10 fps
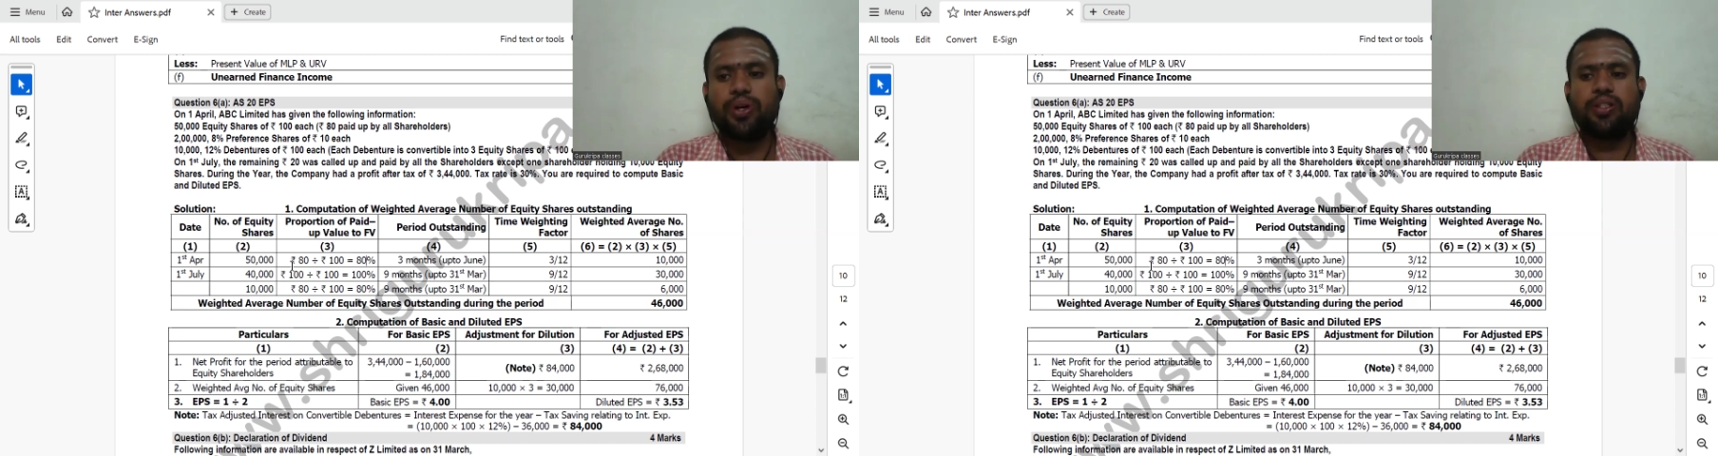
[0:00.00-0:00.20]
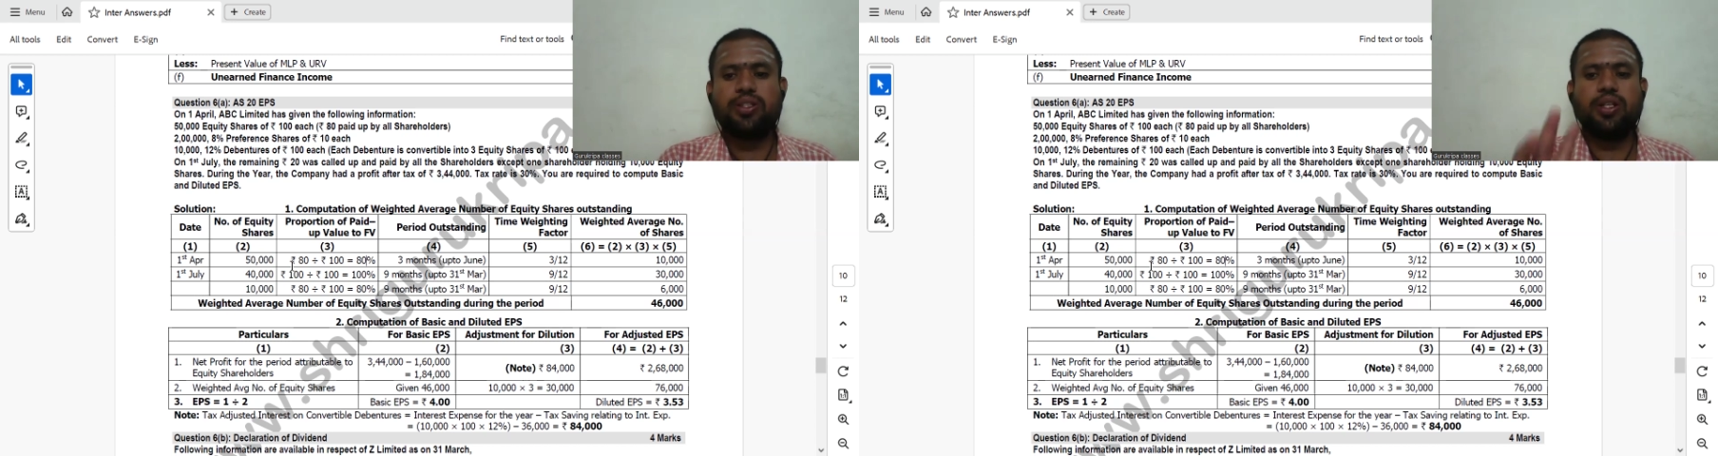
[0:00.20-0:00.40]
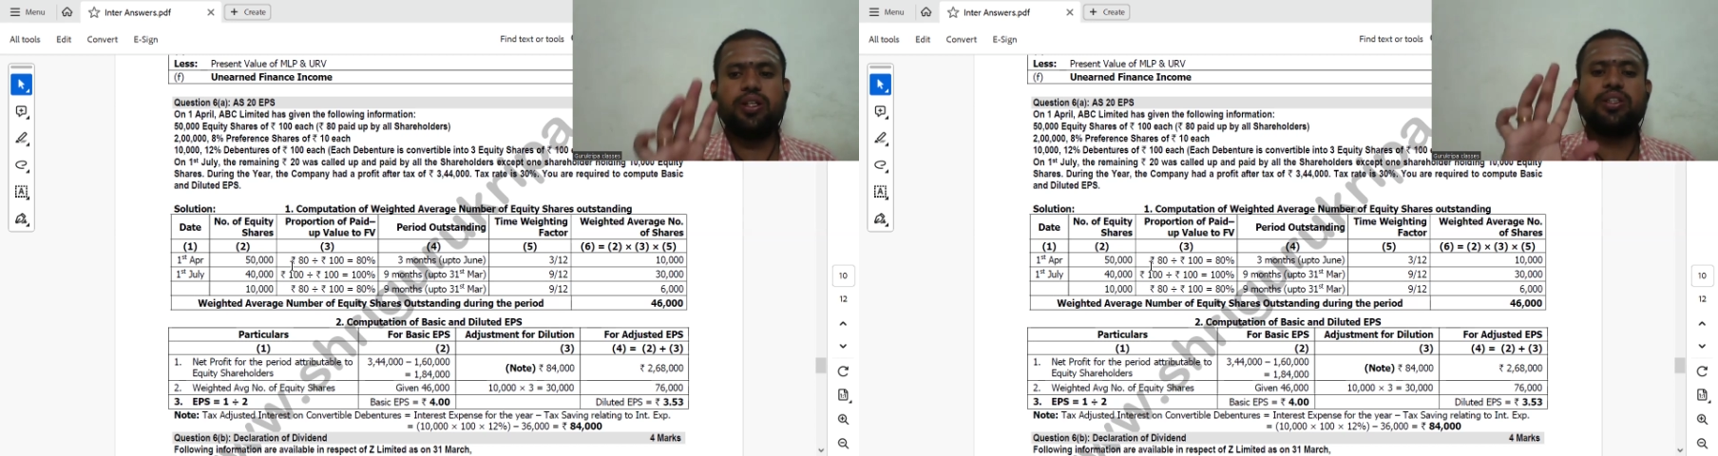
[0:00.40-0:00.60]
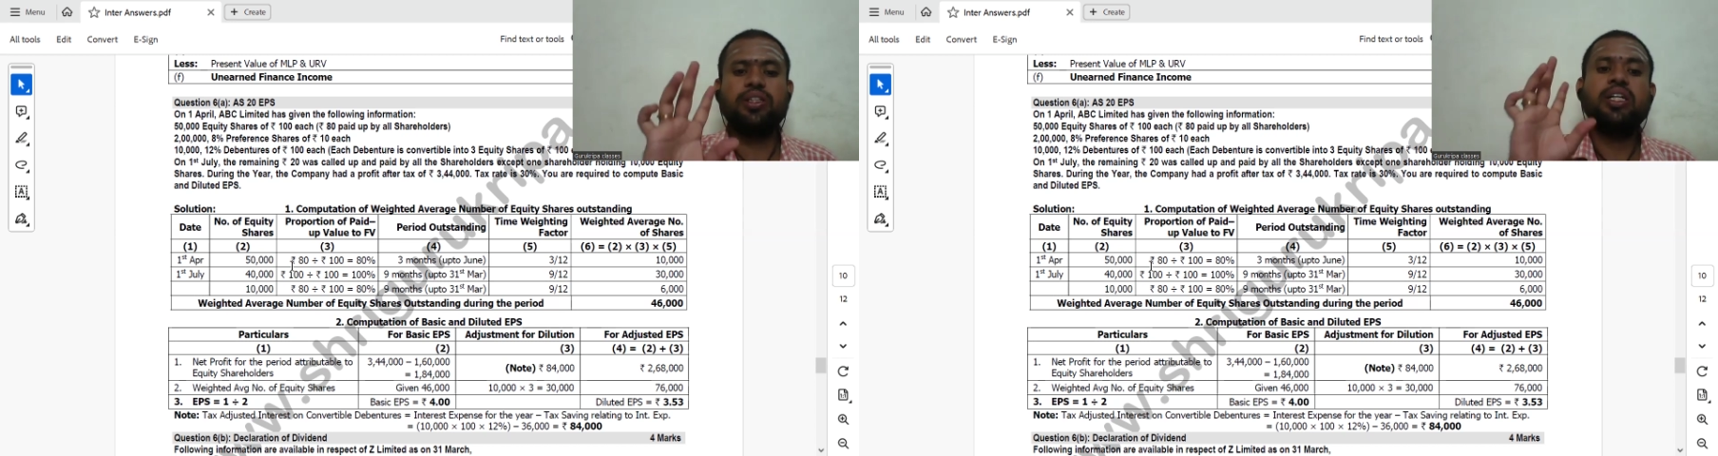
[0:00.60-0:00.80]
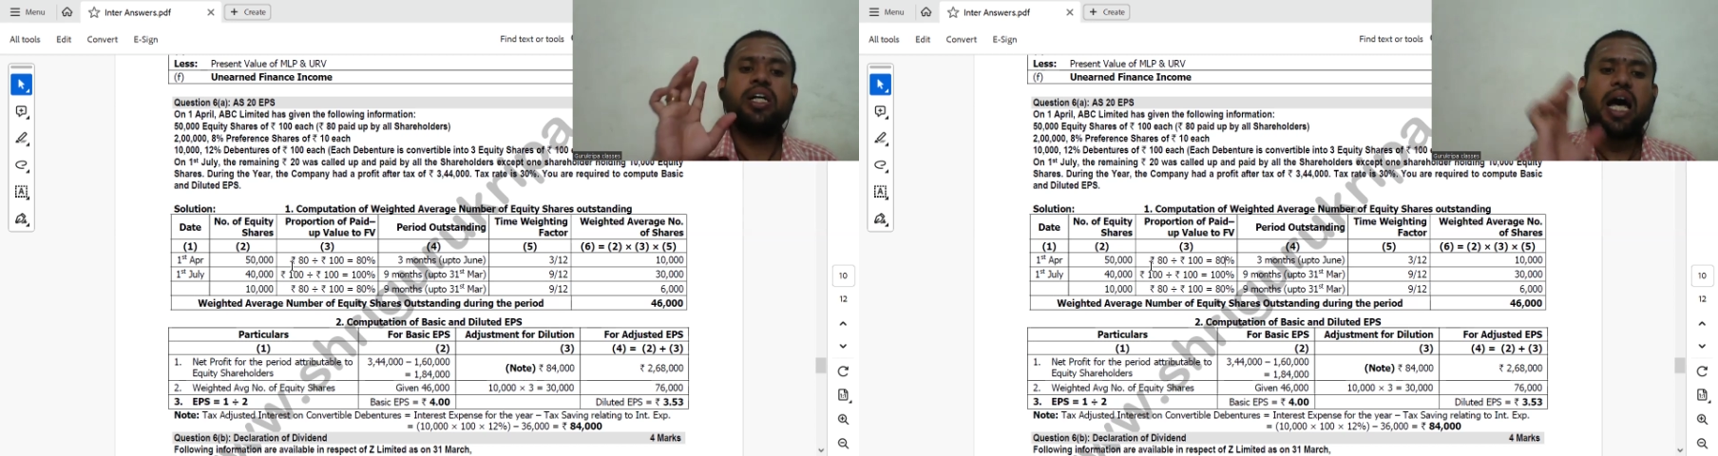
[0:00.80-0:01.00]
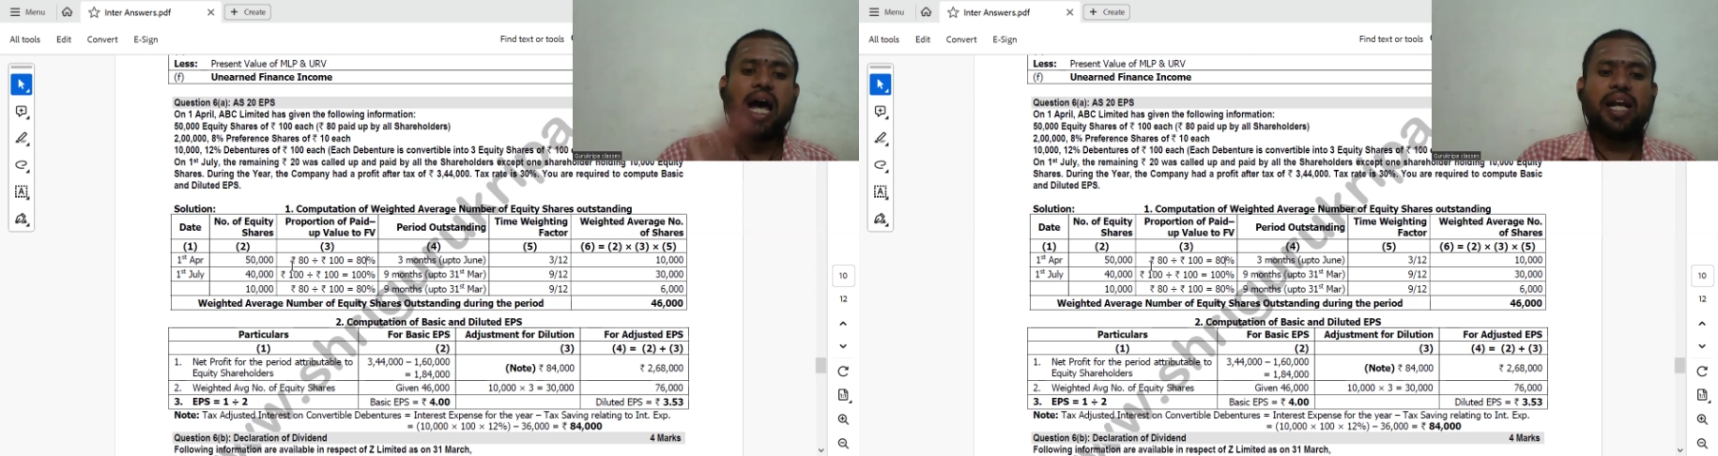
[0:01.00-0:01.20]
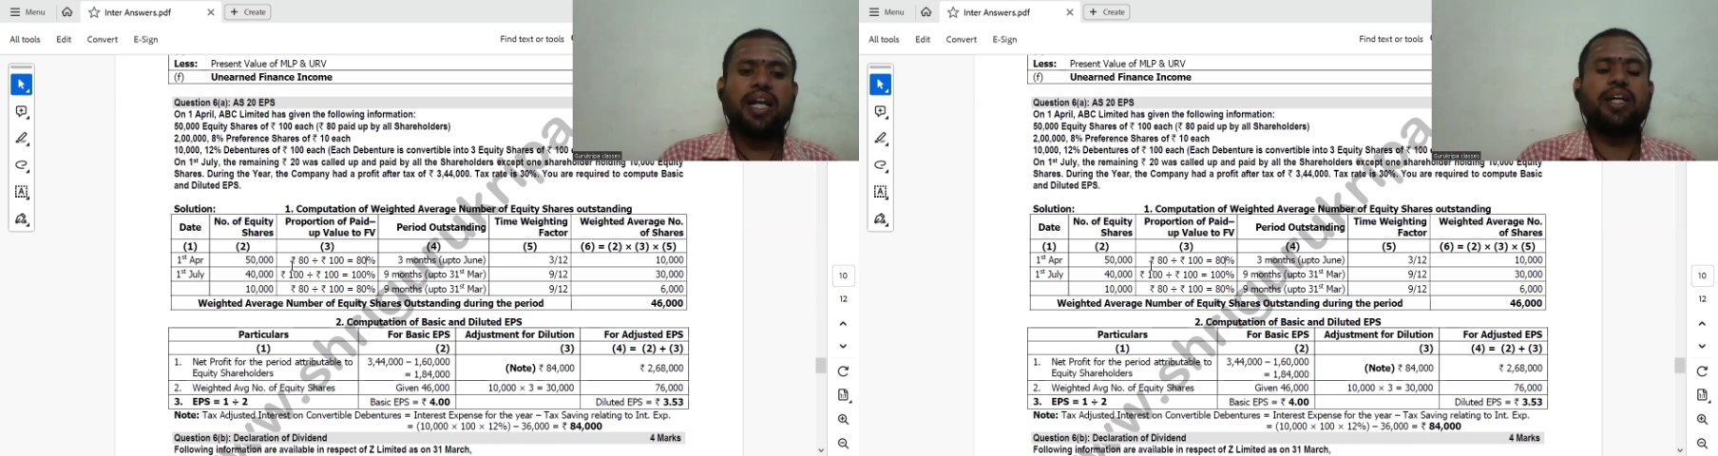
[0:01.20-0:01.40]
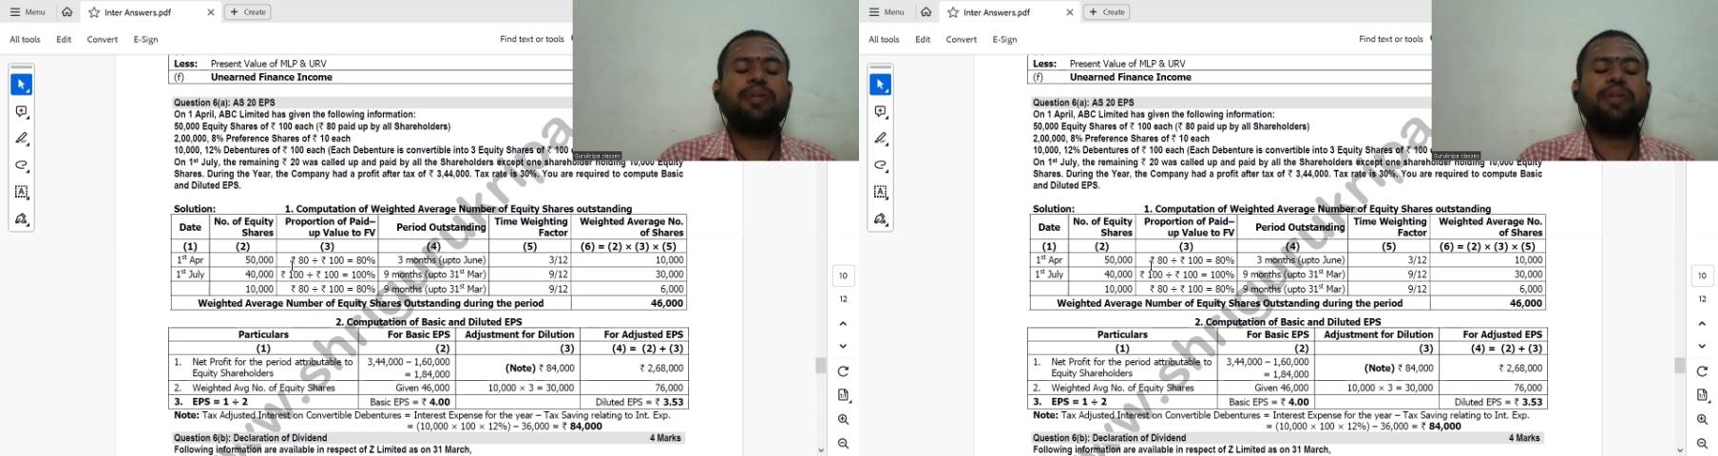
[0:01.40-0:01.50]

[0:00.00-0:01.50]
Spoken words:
consider. And